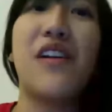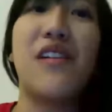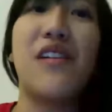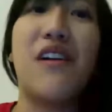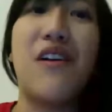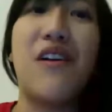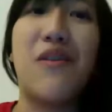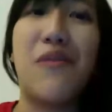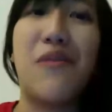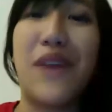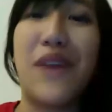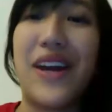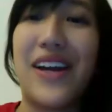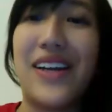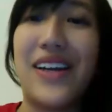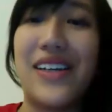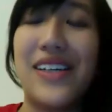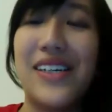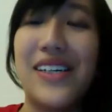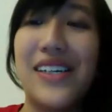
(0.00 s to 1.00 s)
generation, as
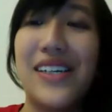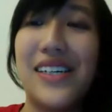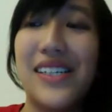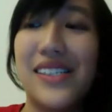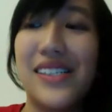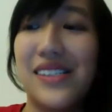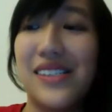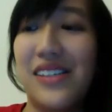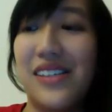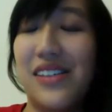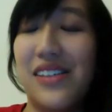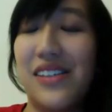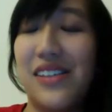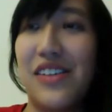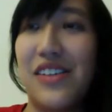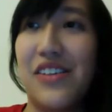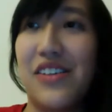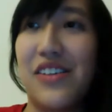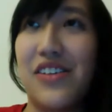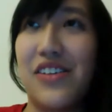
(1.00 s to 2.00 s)
his family has
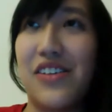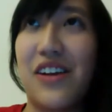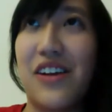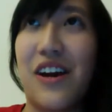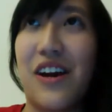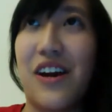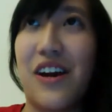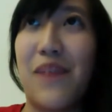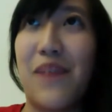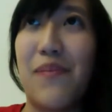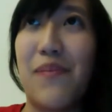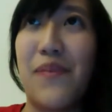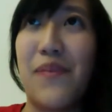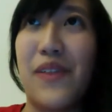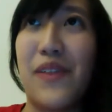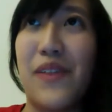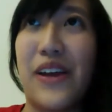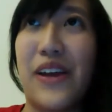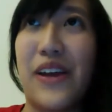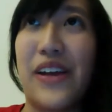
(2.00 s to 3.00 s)
gotten really far.
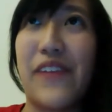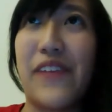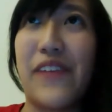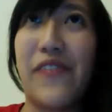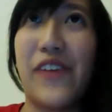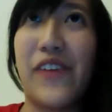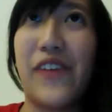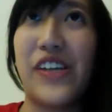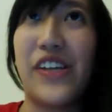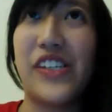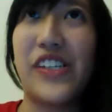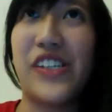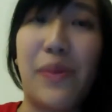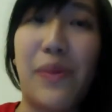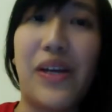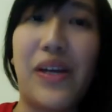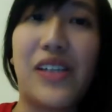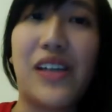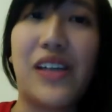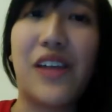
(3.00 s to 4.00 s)

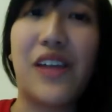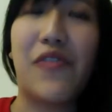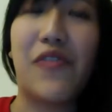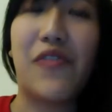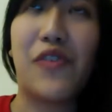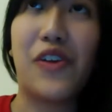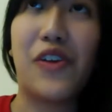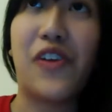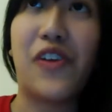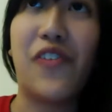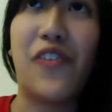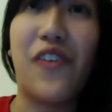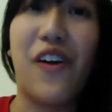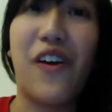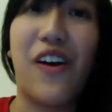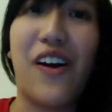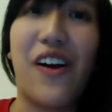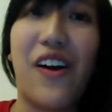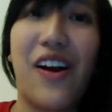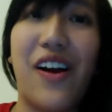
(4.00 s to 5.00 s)
And I
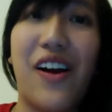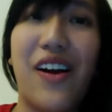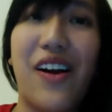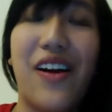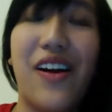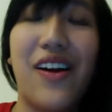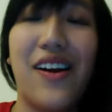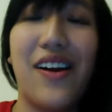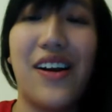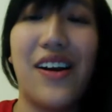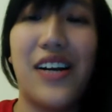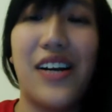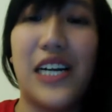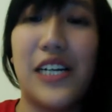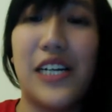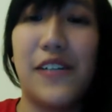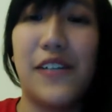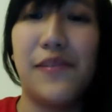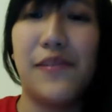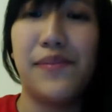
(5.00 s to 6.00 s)
think it alluded
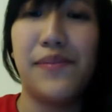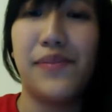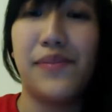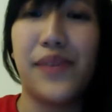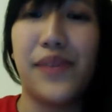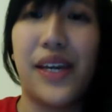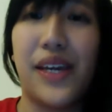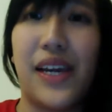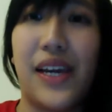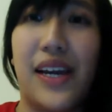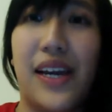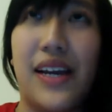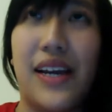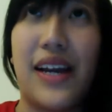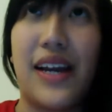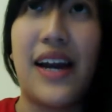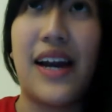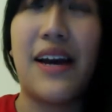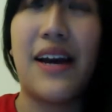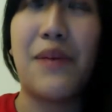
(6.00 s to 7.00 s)
to they've gotten
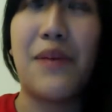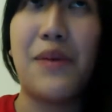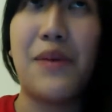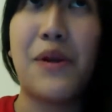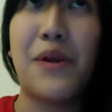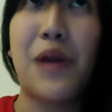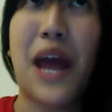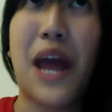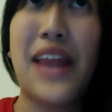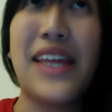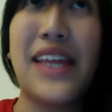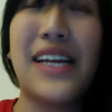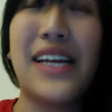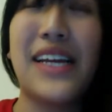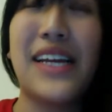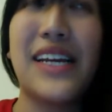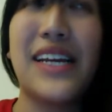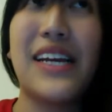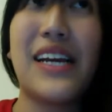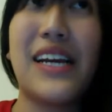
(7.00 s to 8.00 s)
really far in life, but
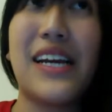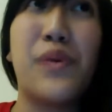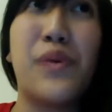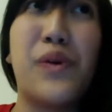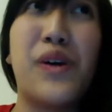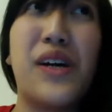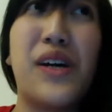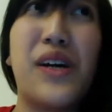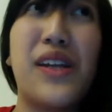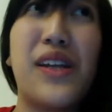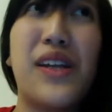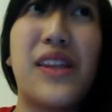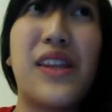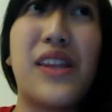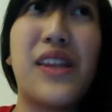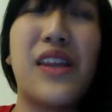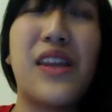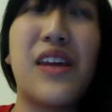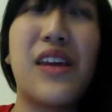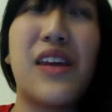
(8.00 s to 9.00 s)
they also got
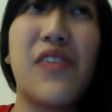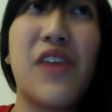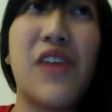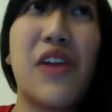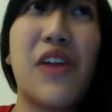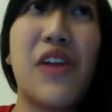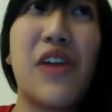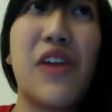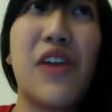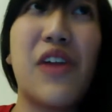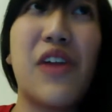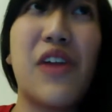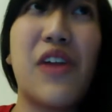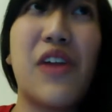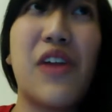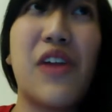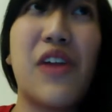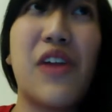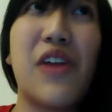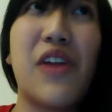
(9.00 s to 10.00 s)
far in terms of
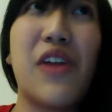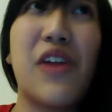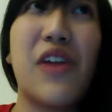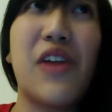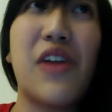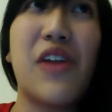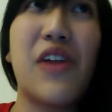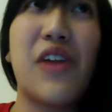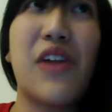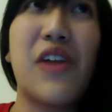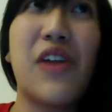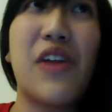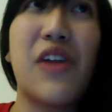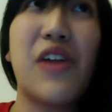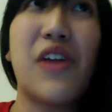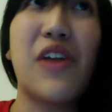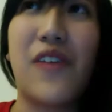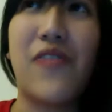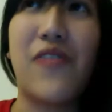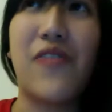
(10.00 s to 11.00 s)
like their home
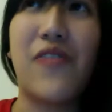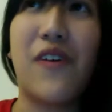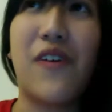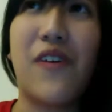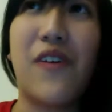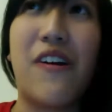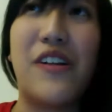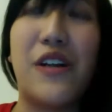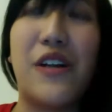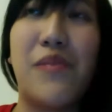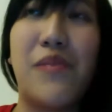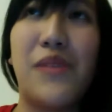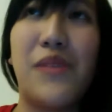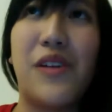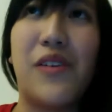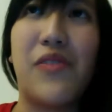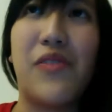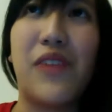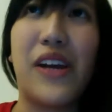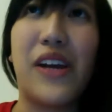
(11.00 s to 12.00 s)

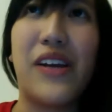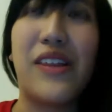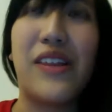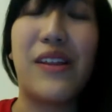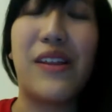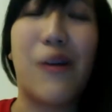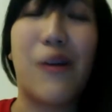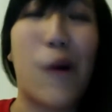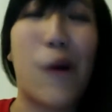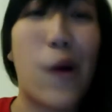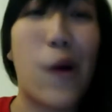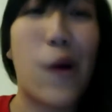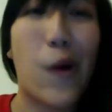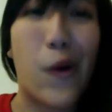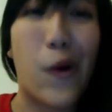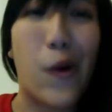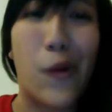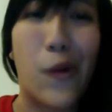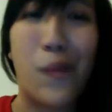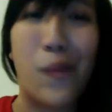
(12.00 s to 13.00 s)
of like that
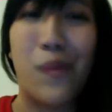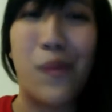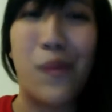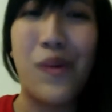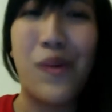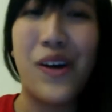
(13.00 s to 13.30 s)
area